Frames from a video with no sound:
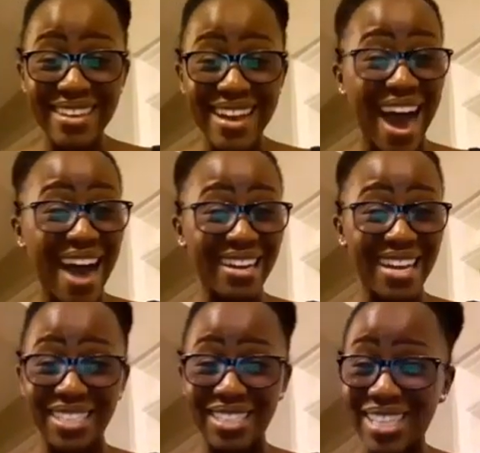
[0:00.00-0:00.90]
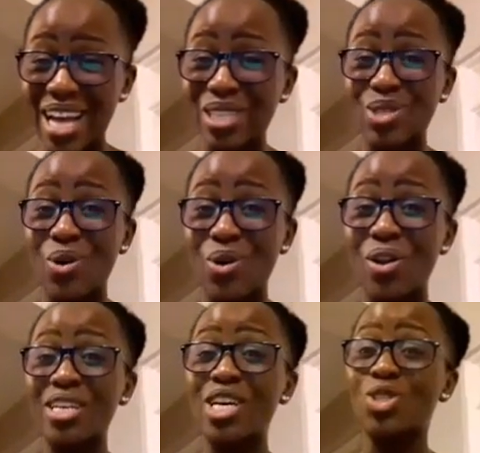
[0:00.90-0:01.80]
are
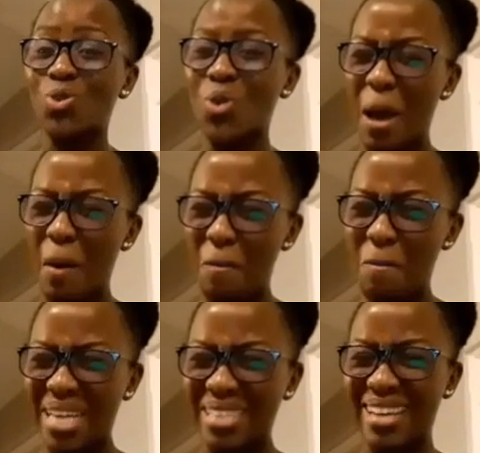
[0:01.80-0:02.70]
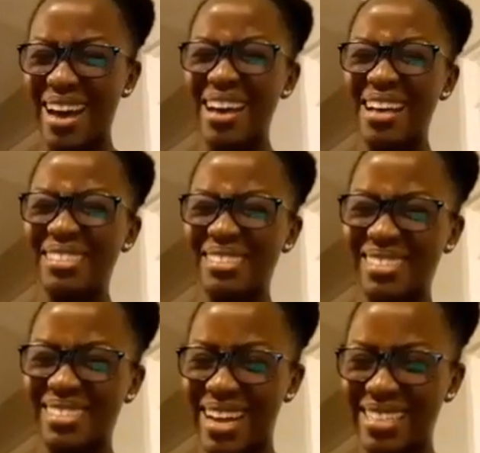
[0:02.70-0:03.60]
entitled to a better
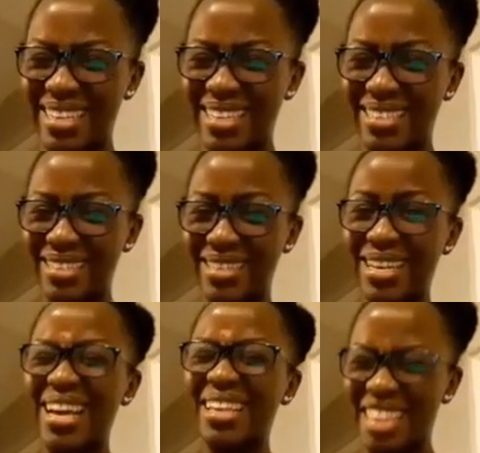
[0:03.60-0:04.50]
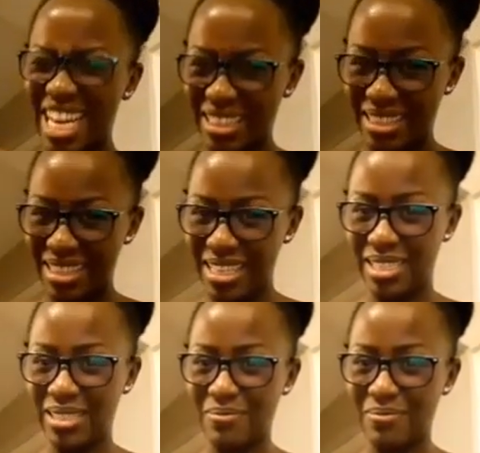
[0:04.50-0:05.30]
standard than this.